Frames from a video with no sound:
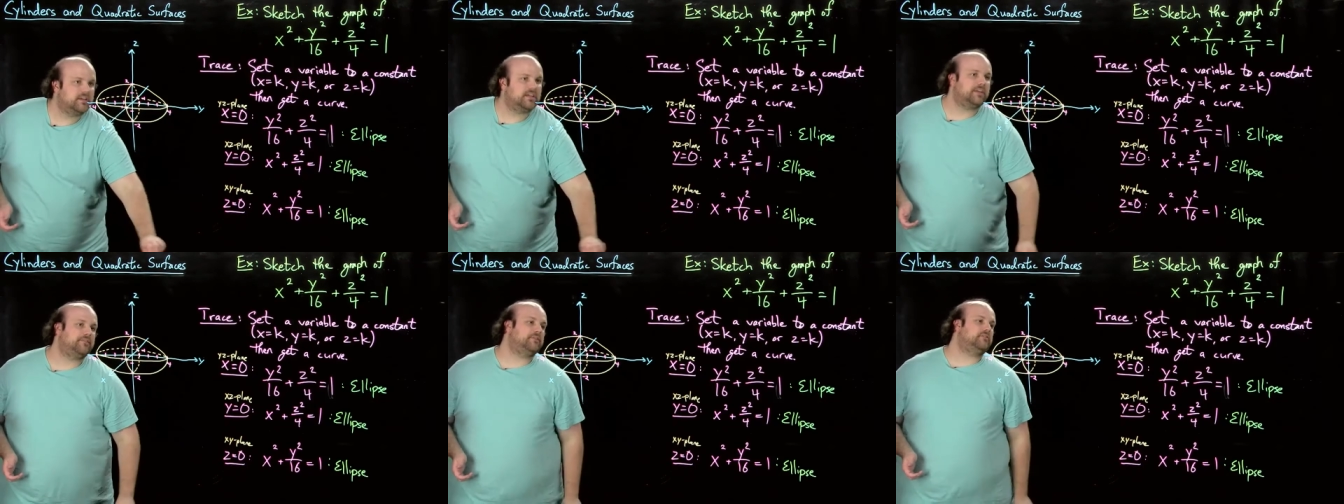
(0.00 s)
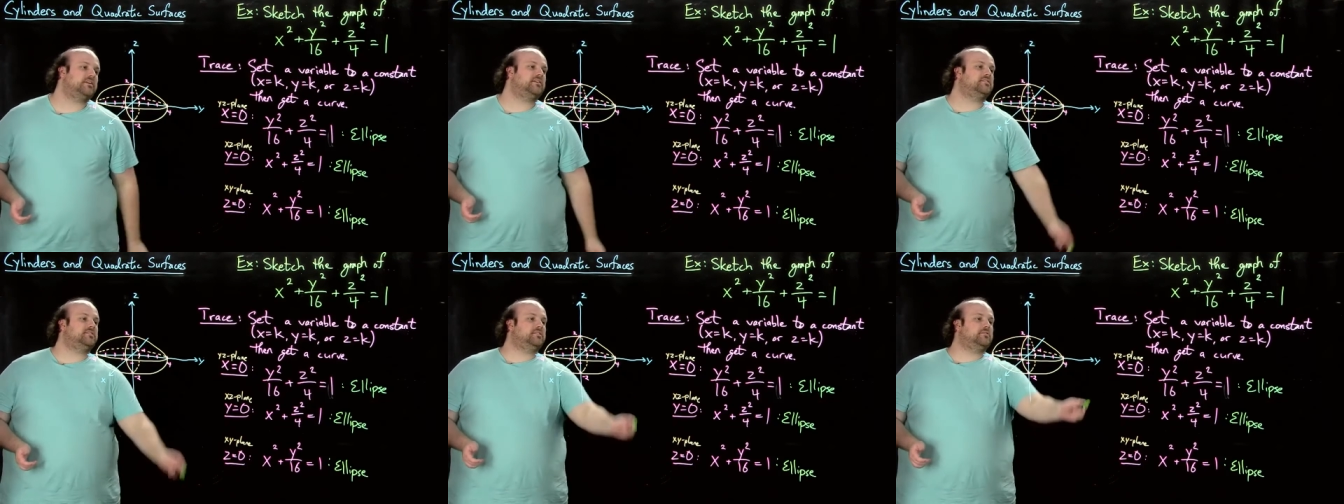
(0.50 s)
if you
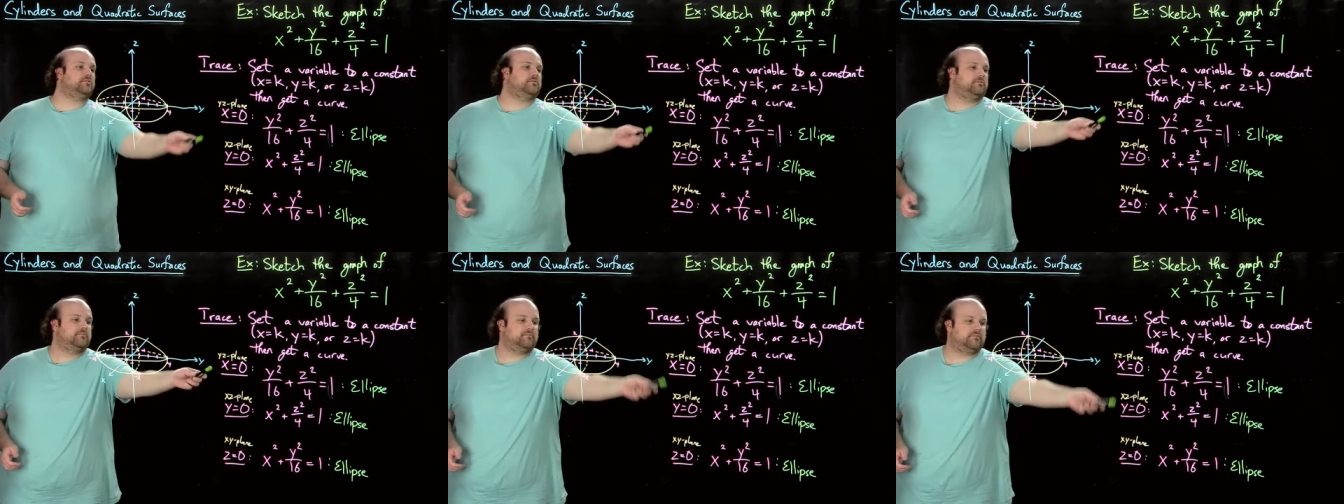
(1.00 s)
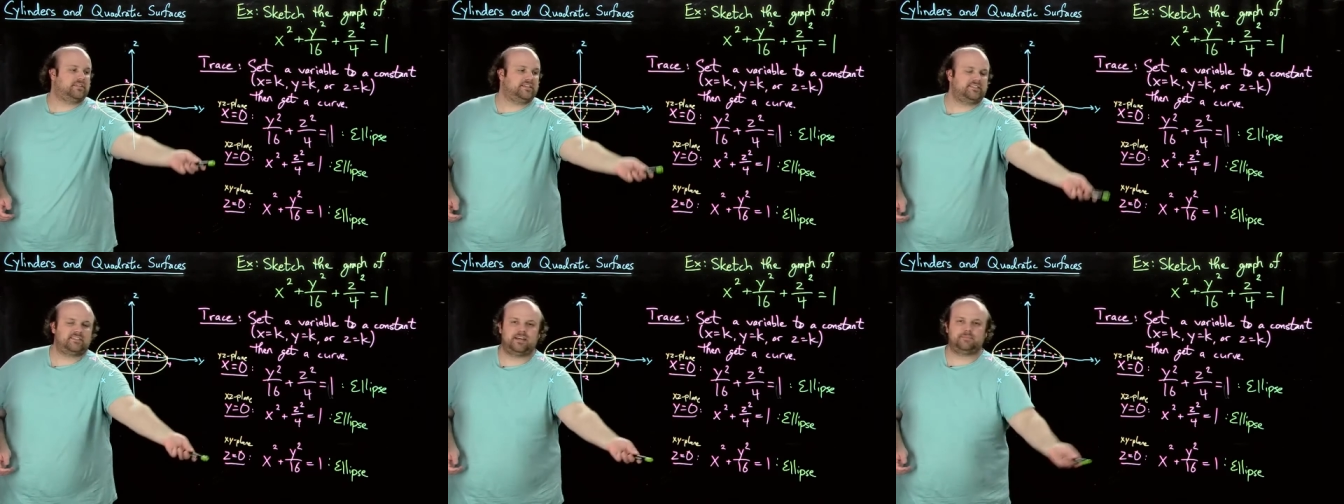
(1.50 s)
didn't do
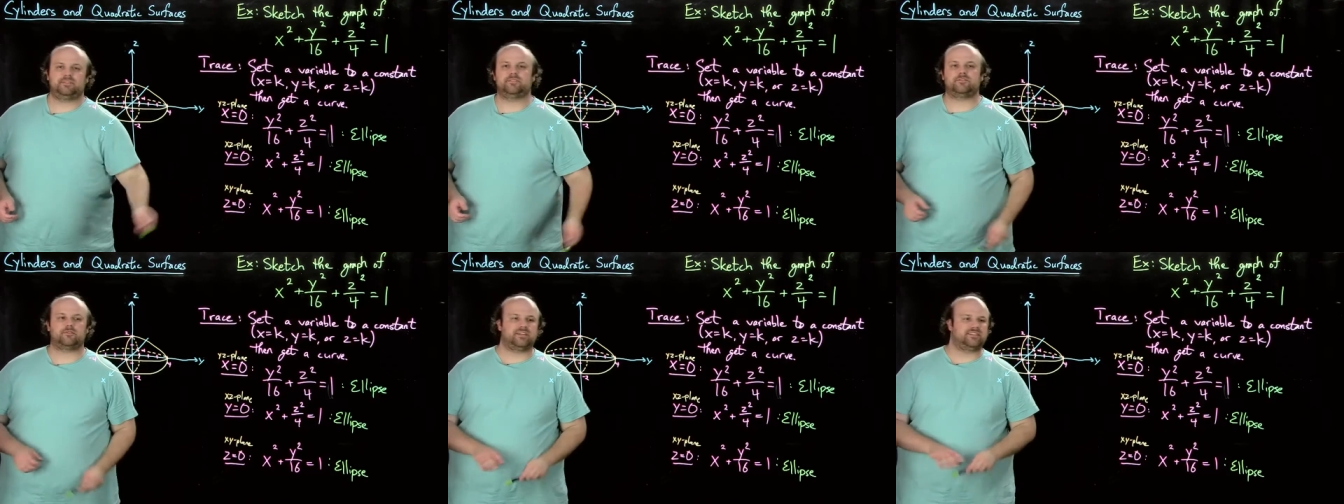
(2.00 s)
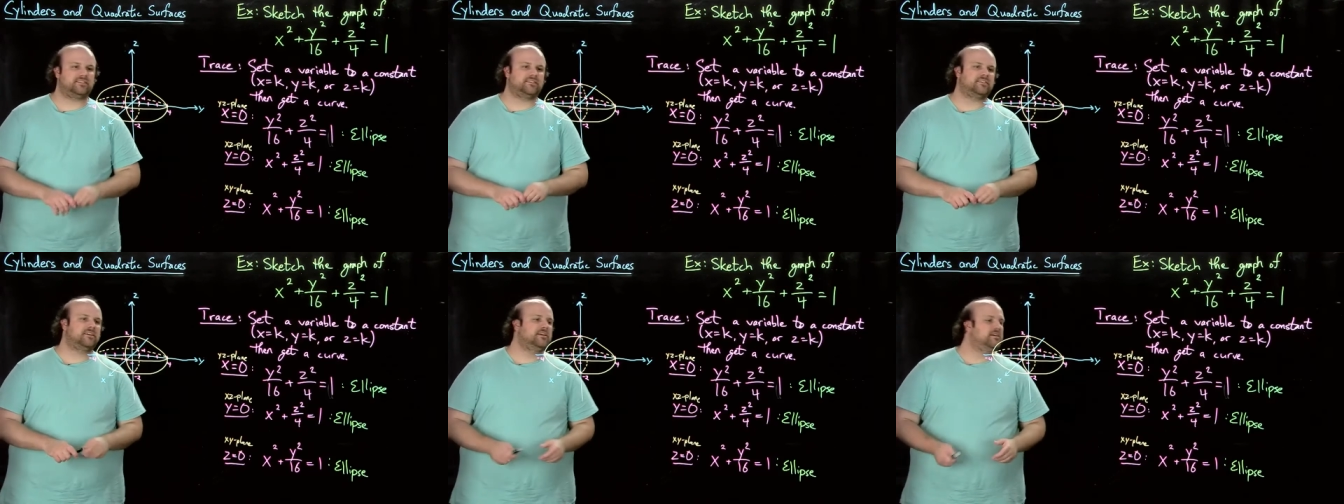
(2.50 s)
these types of
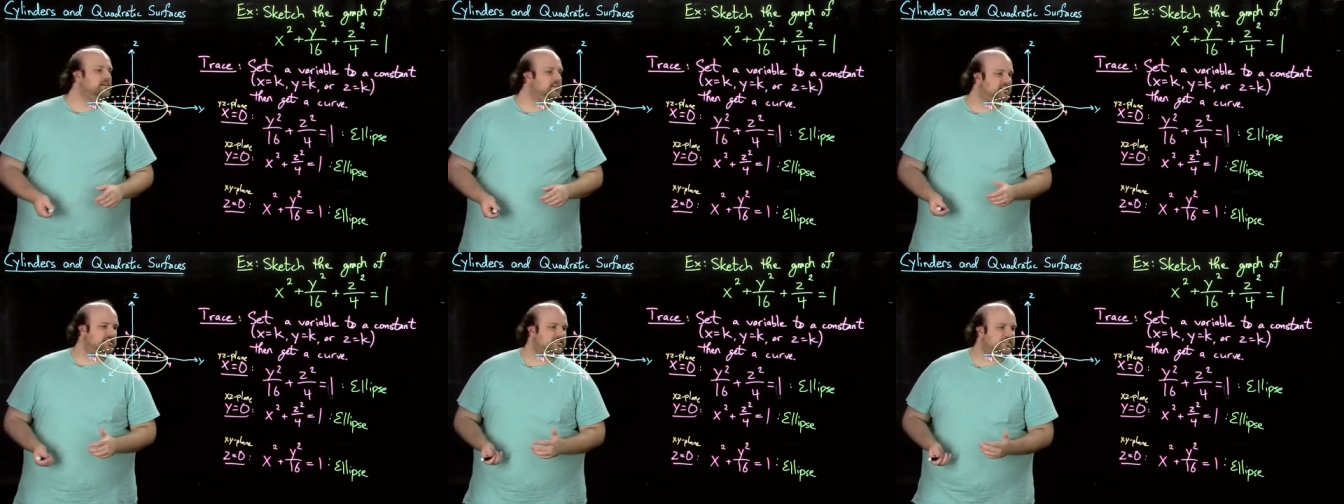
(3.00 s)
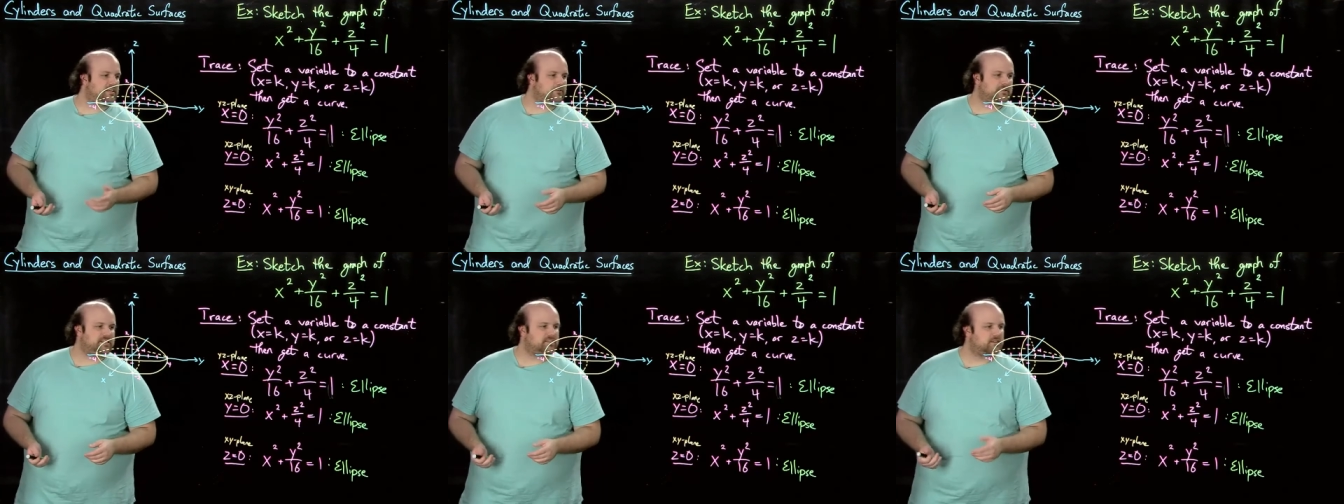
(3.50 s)
traces, let's say
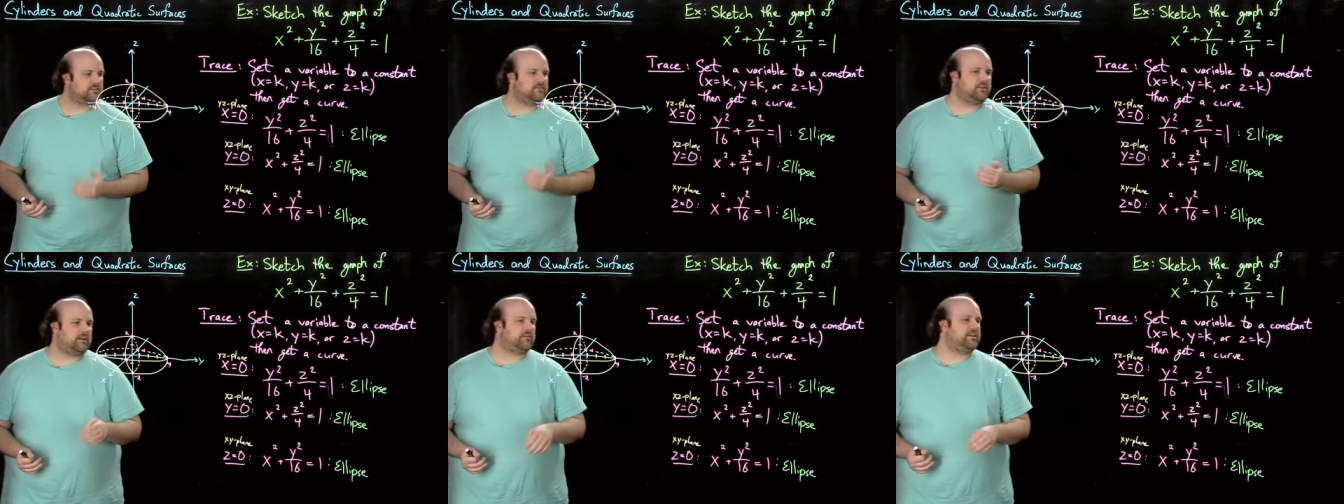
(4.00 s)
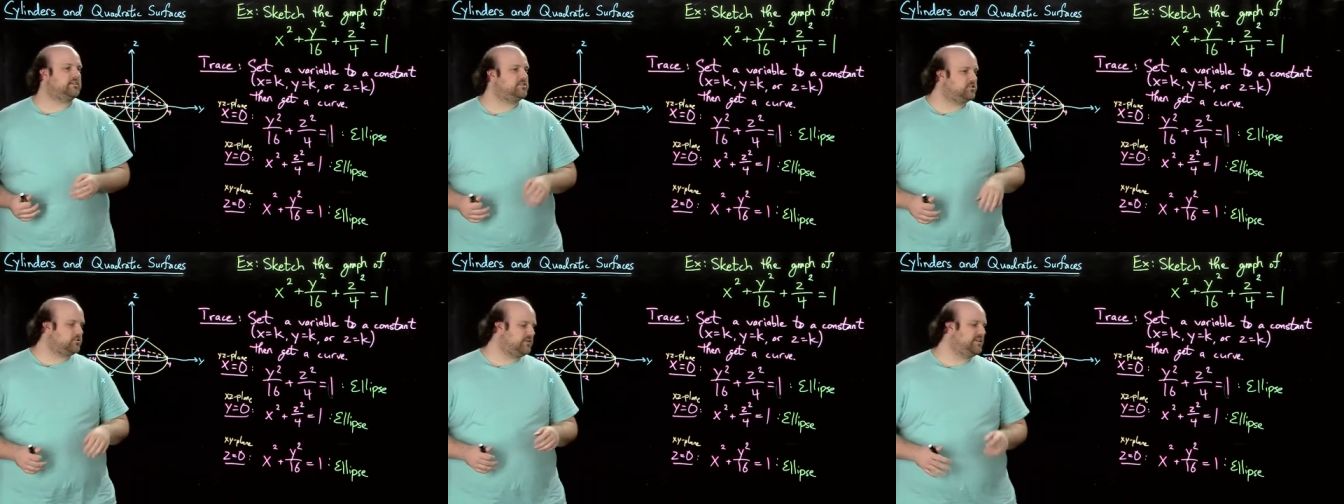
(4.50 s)
we took various
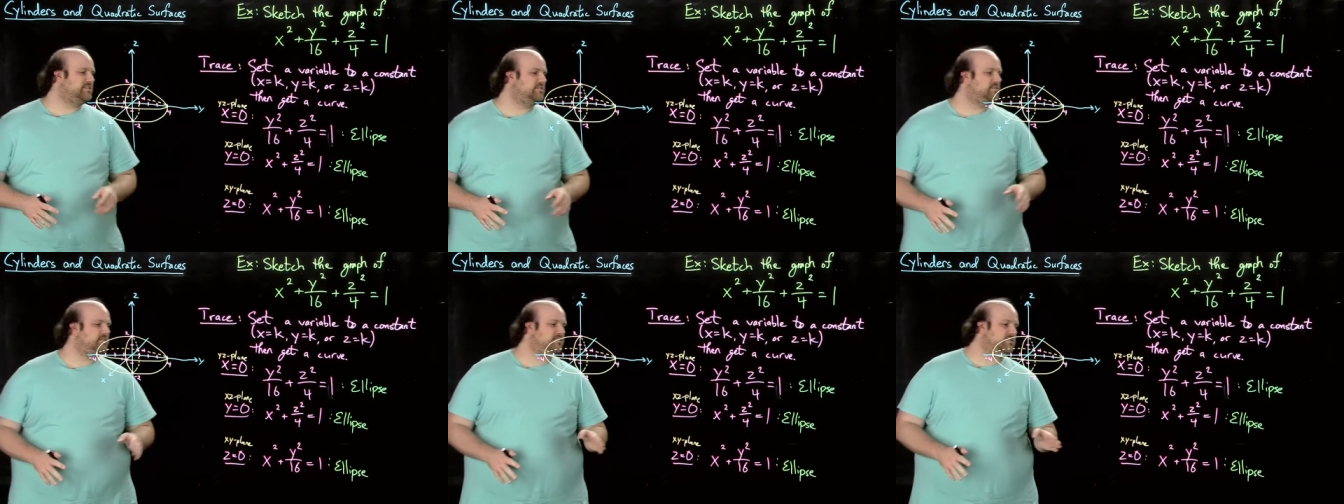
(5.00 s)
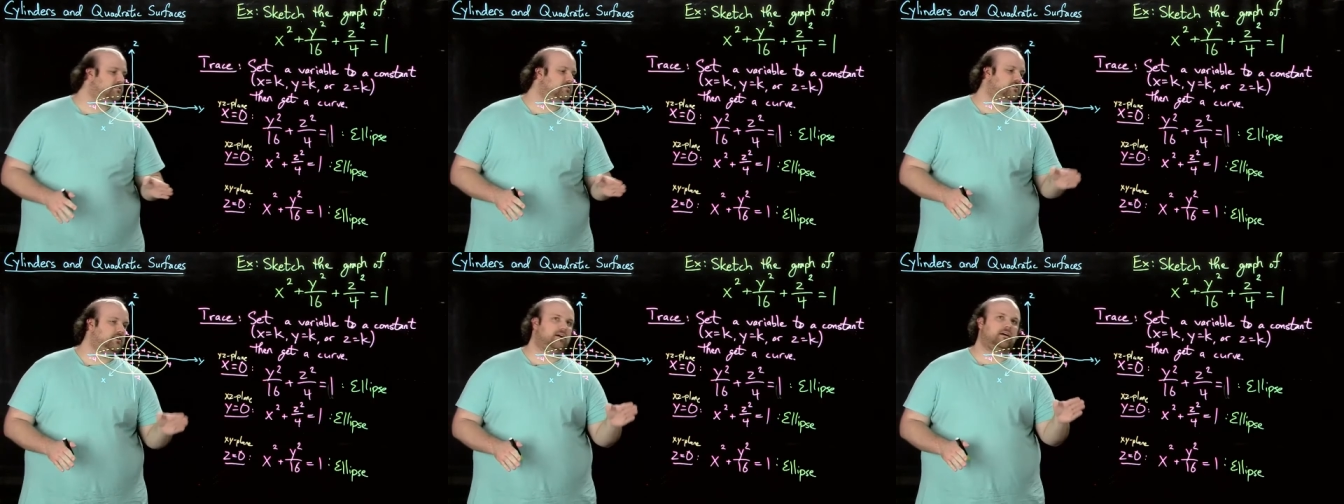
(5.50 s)
traces
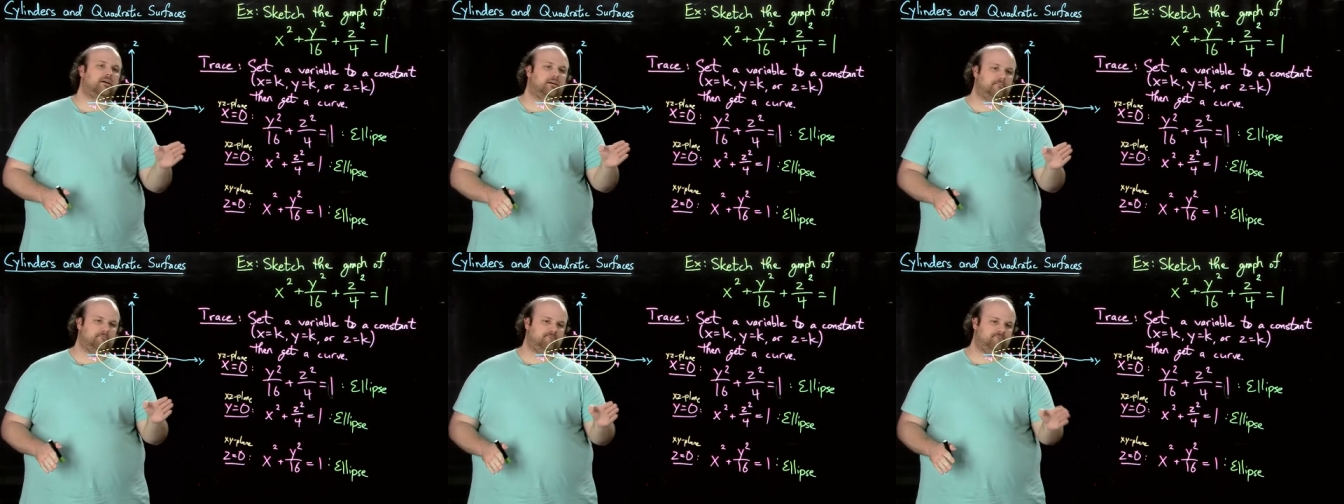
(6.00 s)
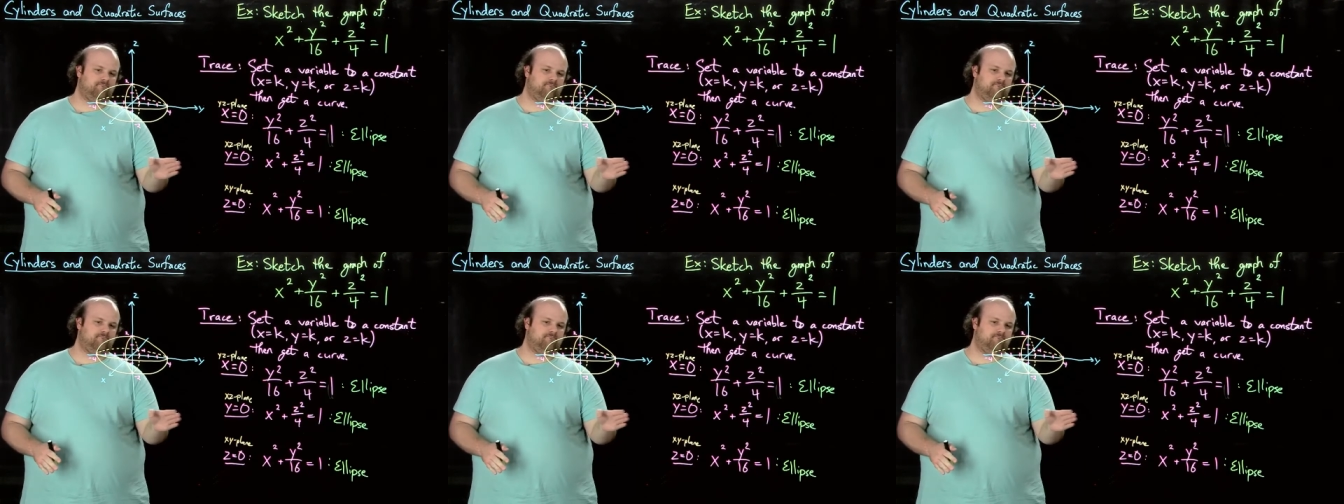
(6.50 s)
um,